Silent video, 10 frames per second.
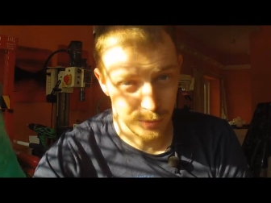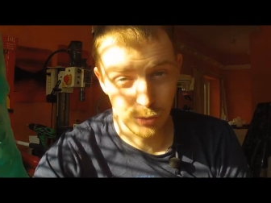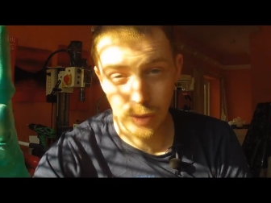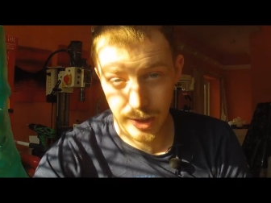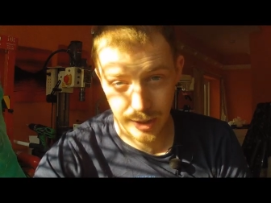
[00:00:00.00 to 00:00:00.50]

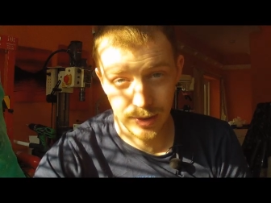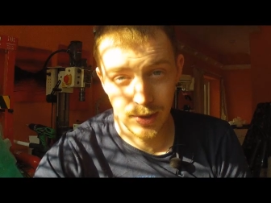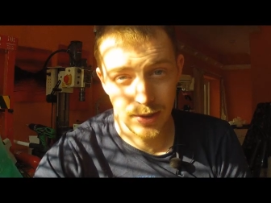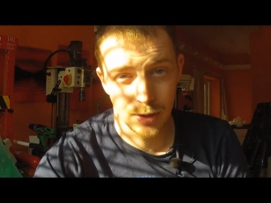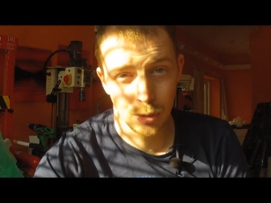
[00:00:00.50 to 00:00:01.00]
you've really got
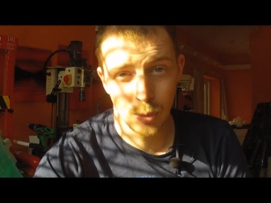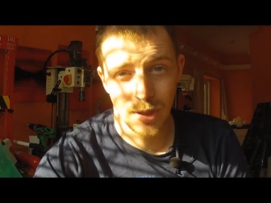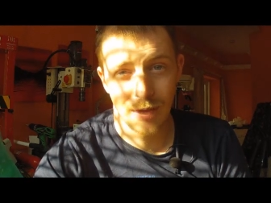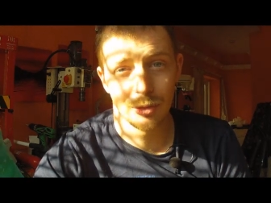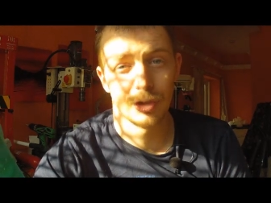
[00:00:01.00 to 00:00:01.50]
to let it cool
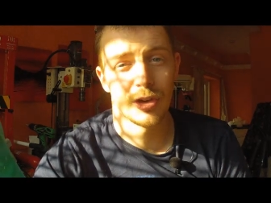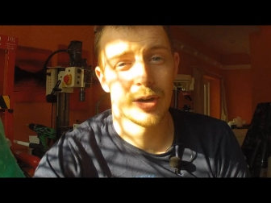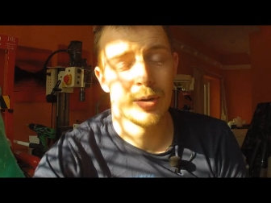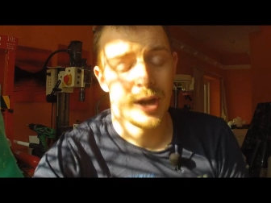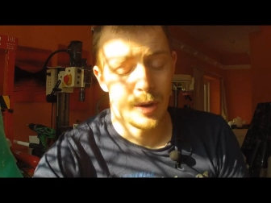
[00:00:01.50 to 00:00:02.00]
down
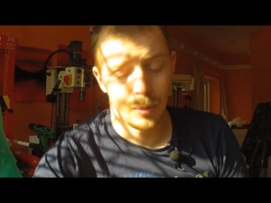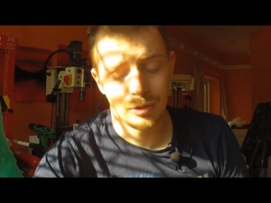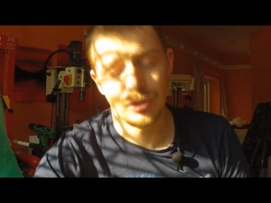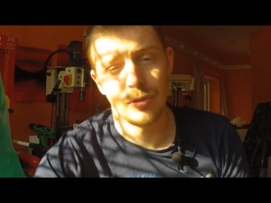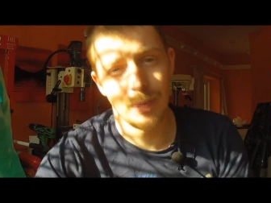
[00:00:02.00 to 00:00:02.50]
so
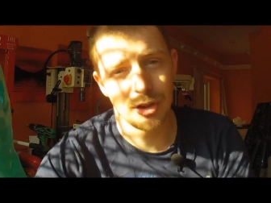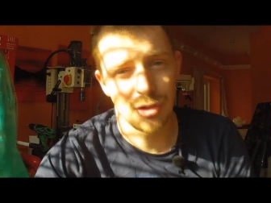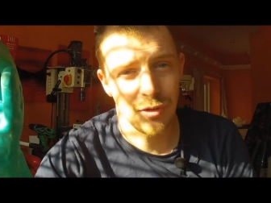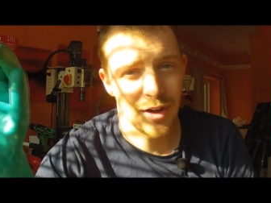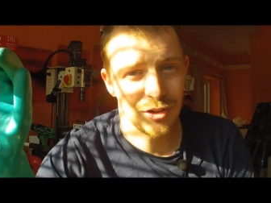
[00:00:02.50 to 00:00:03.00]
once you've
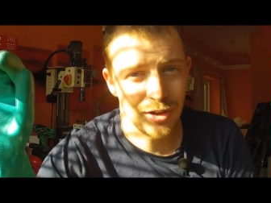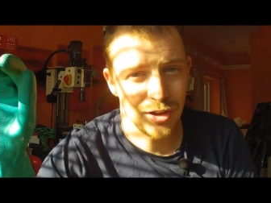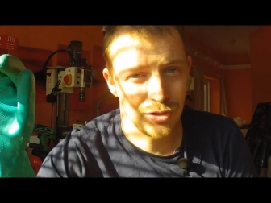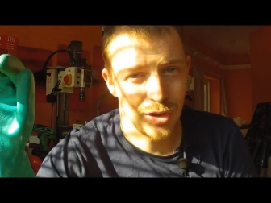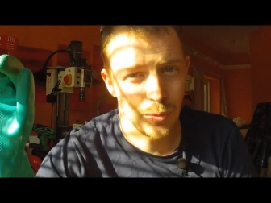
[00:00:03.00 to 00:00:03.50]
mixed your
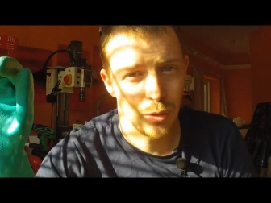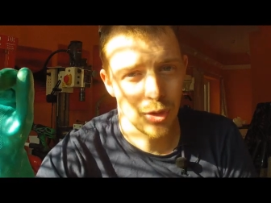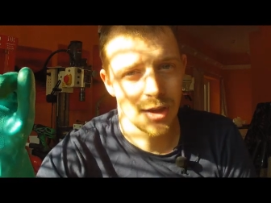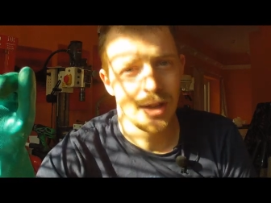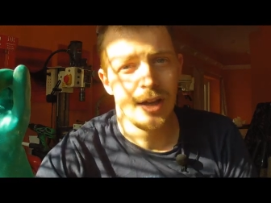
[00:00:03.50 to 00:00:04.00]
acid into your
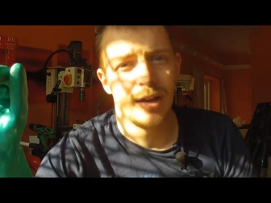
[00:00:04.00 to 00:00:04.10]
water,